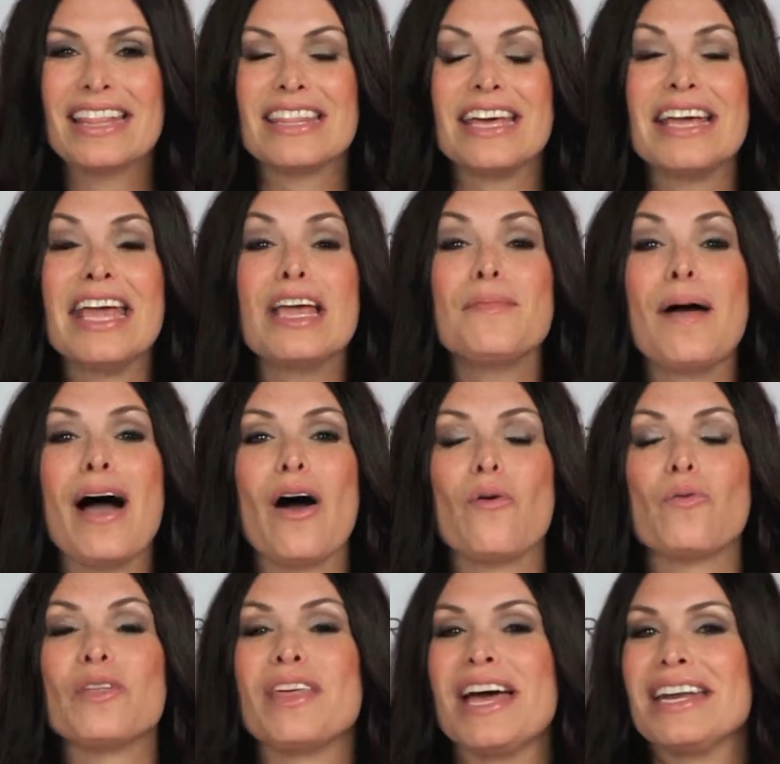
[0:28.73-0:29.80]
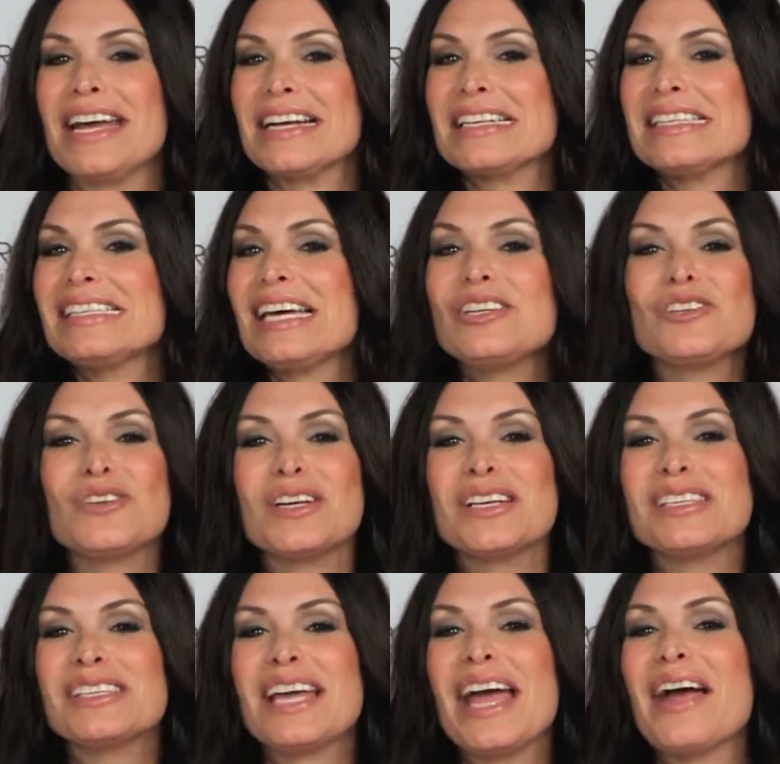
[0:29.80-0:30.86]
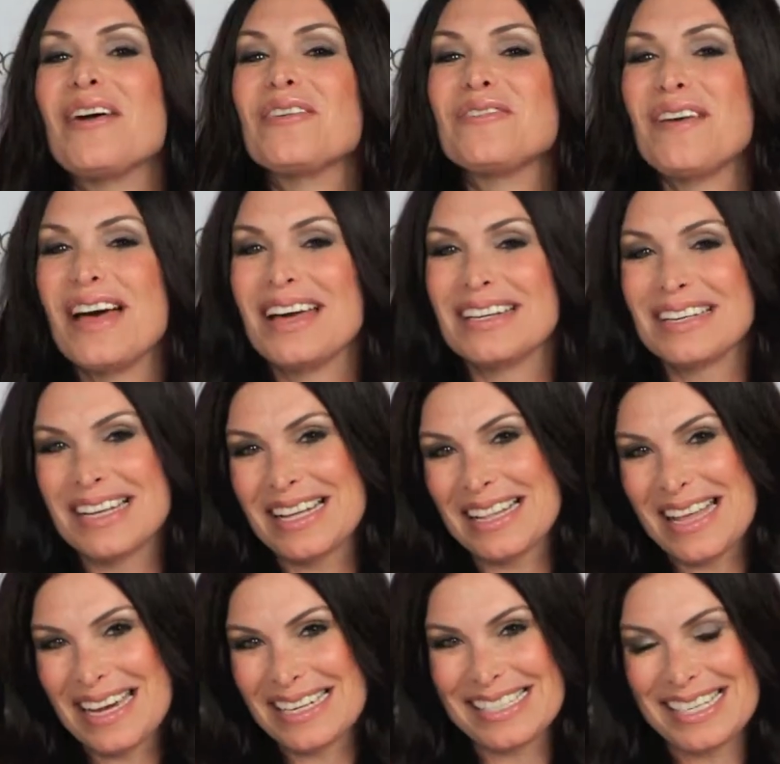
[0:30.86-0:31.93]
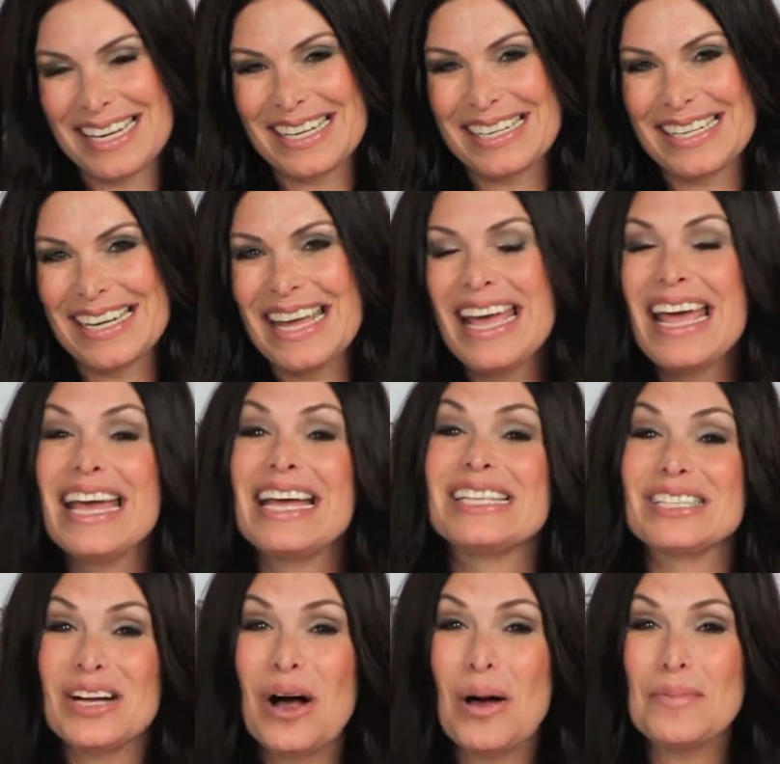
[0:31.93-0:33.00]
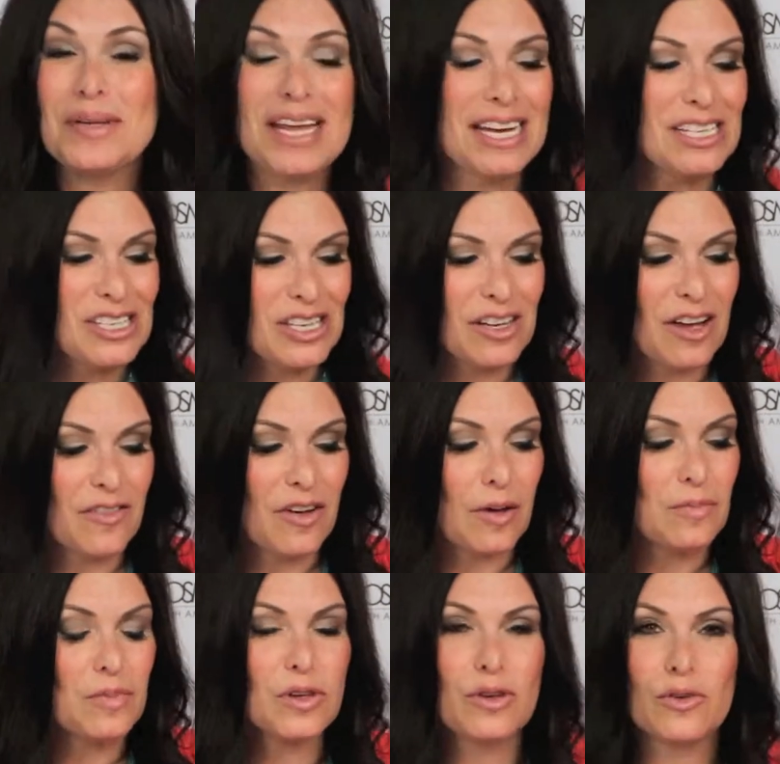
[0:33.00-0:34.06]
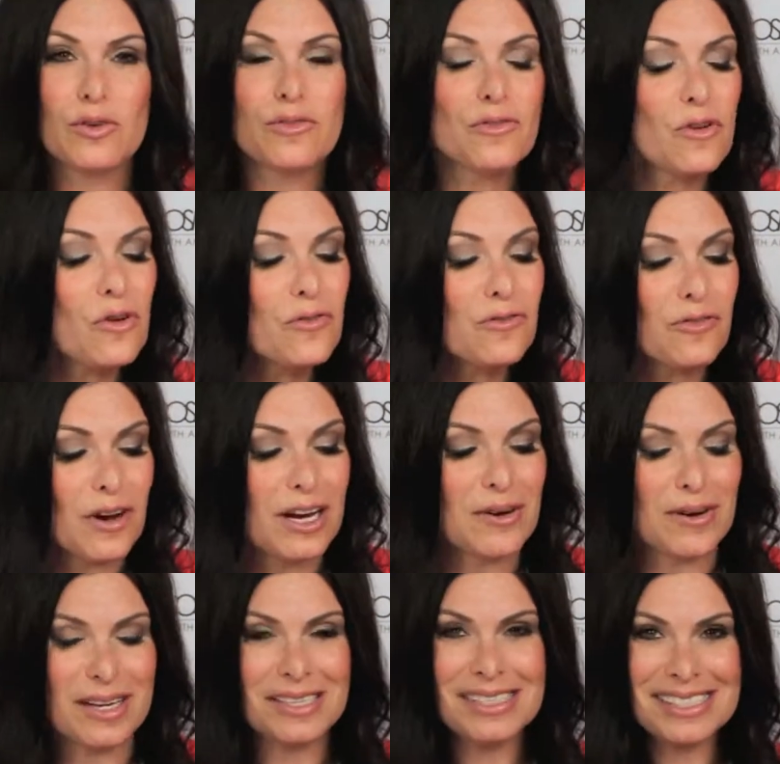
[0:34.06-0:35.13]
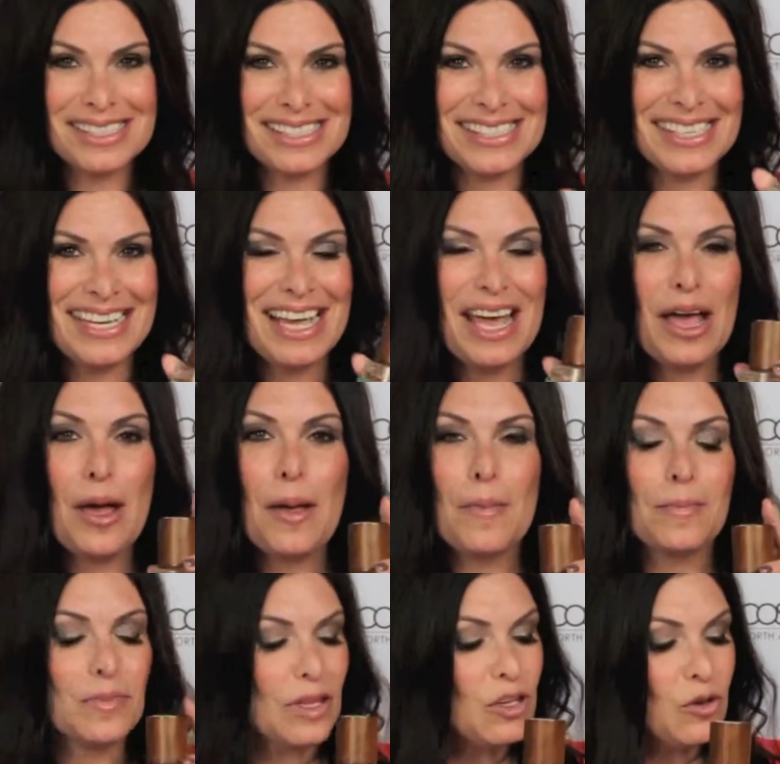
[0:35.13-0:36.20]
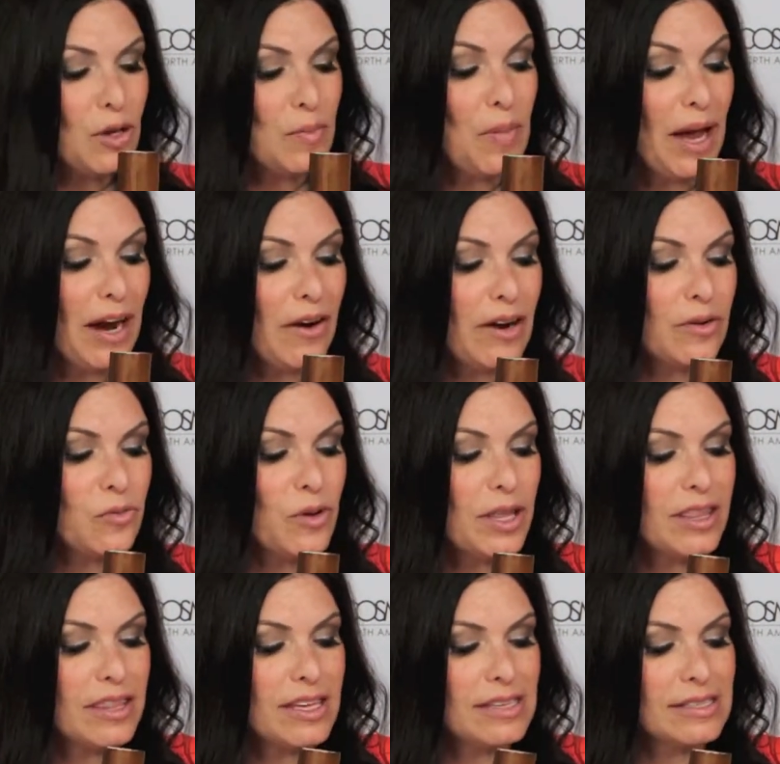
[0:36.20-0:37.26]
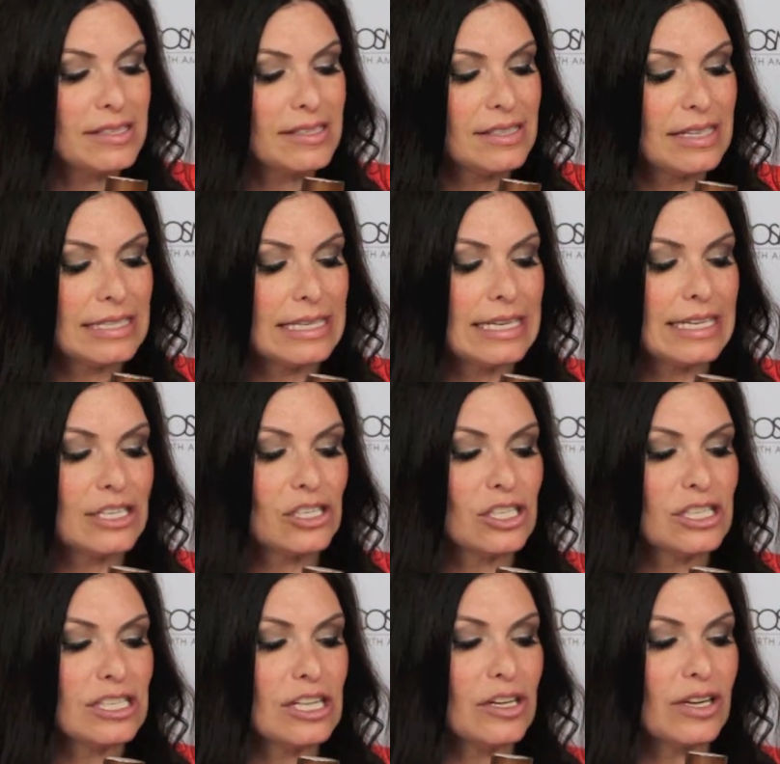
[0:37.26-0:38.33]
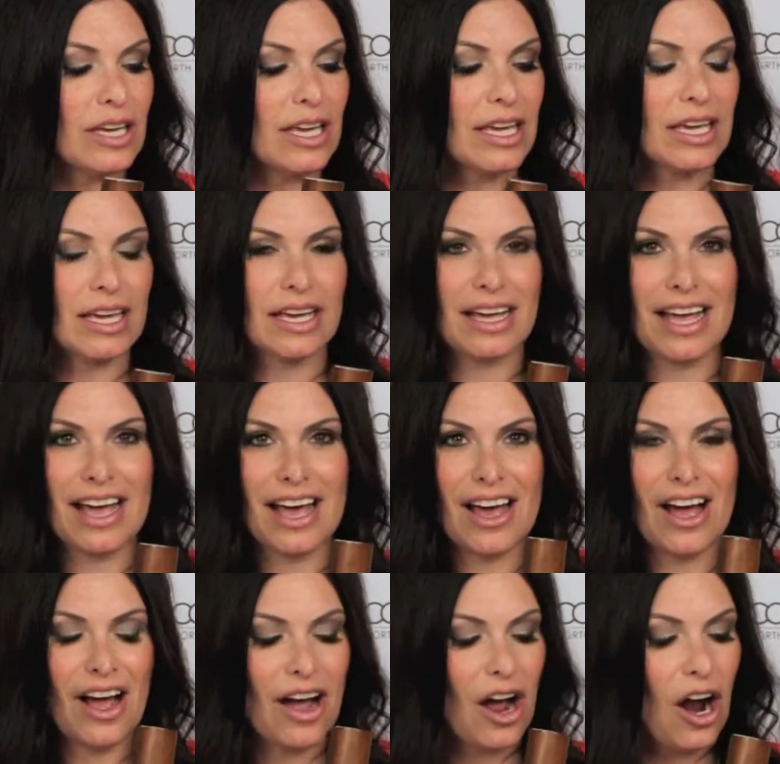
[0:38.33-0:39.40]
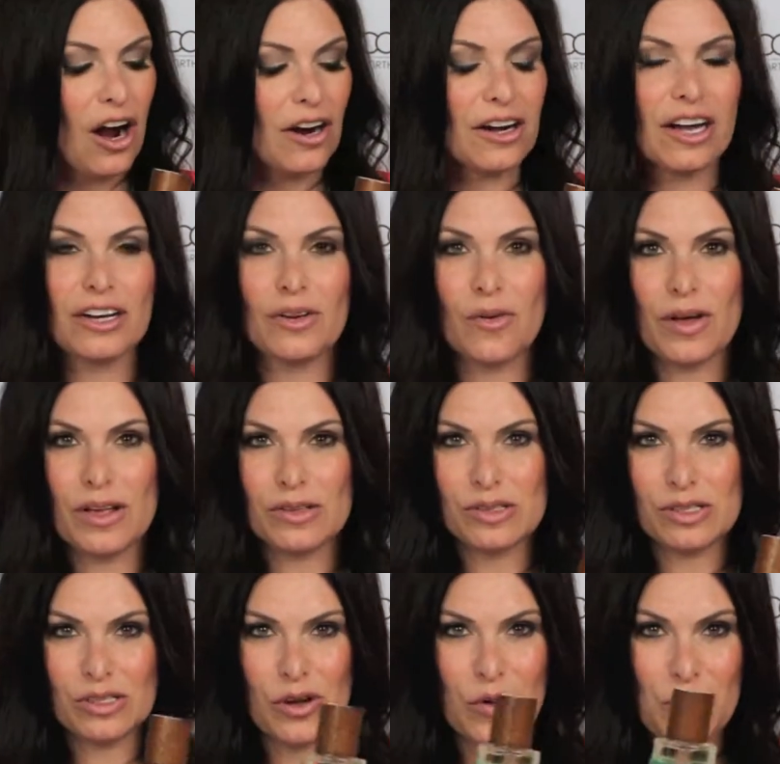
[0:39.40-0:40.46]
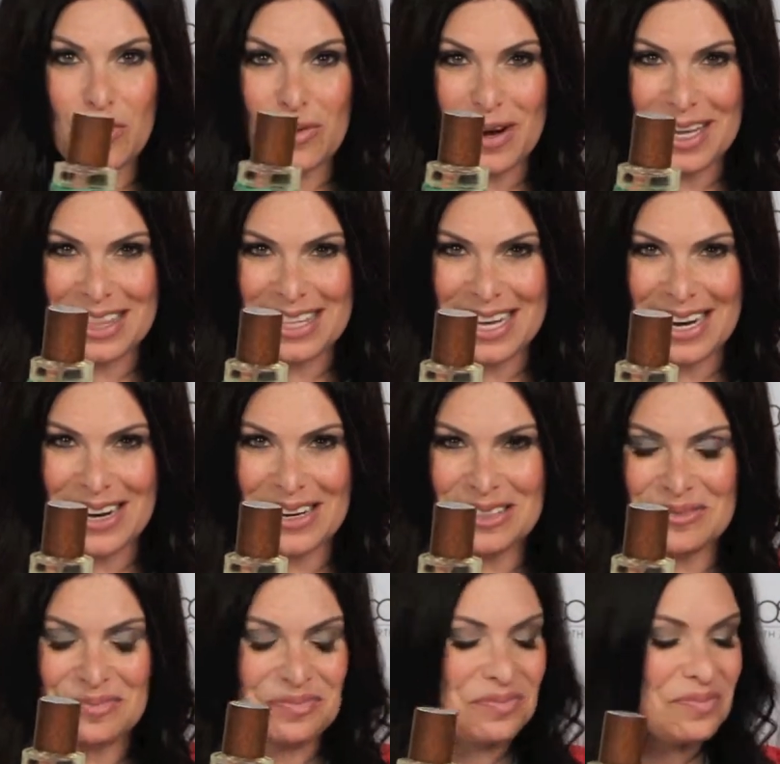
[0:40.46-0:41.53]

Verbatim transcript: they came out with an Eccentrics Caravan collection. It's a combination of a beautiful fragrance. You can pair it with this delicious looking argan oil soap right there.